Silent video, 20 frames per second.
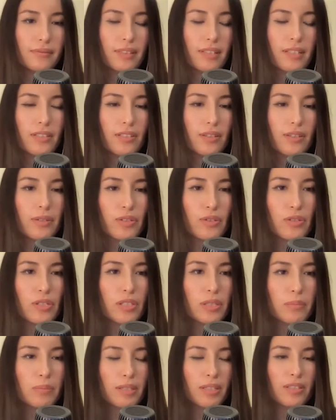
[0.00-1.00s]
It's so
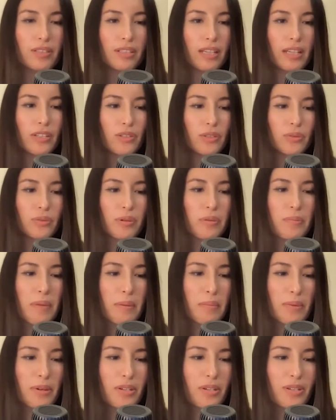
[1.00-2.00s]
interesting because I do
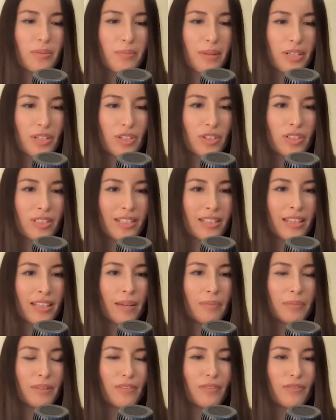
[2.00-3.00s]
remember you mentioning
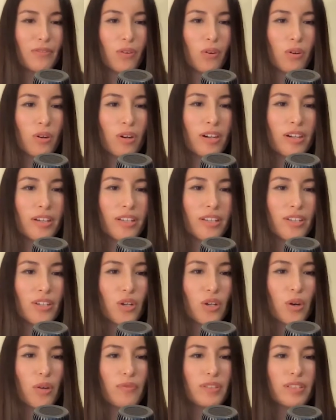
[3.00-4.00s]
that before.
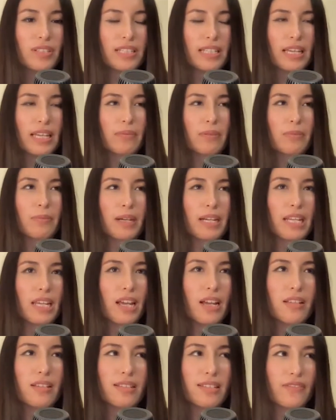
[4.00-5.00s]
Obviously everybody
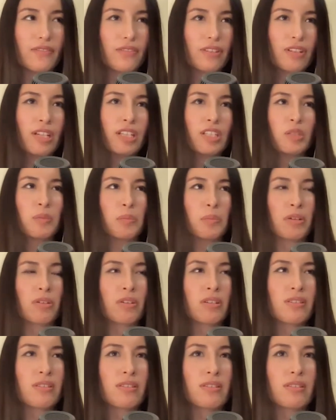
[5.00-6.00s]
has different
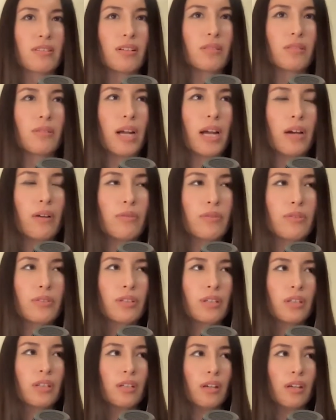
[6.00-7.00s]
experiences around
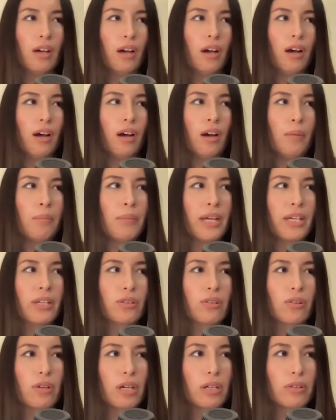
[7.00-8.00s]

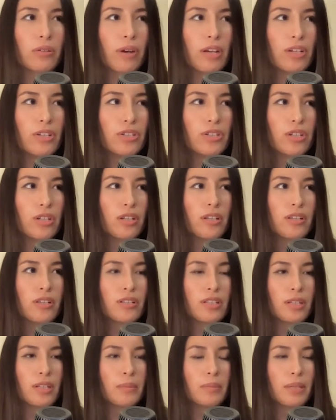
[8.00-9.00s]

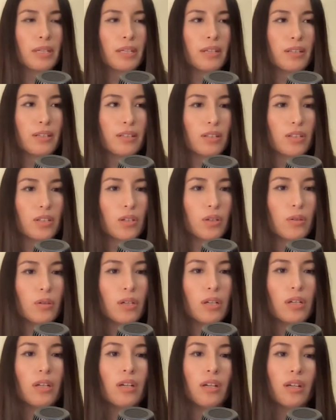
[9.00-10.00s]
microaggressions and being,
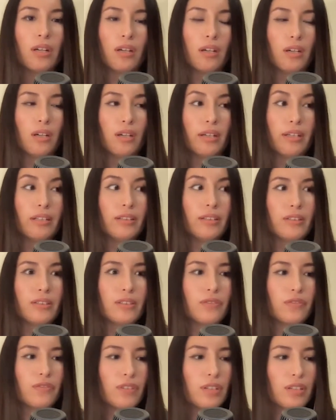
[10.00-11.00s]
in
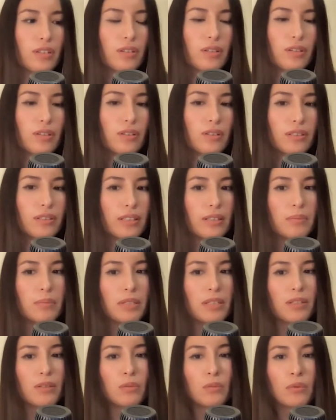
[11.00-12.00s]
this field and
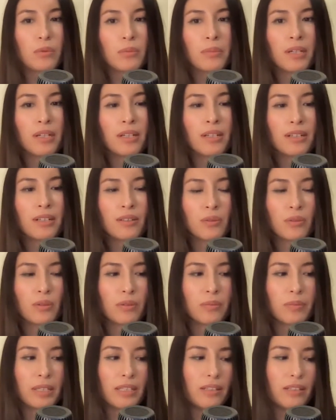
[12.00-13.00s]
being a woman
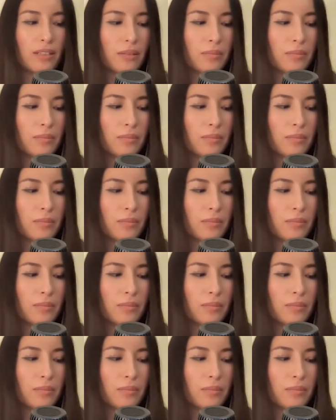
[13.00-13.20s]
or being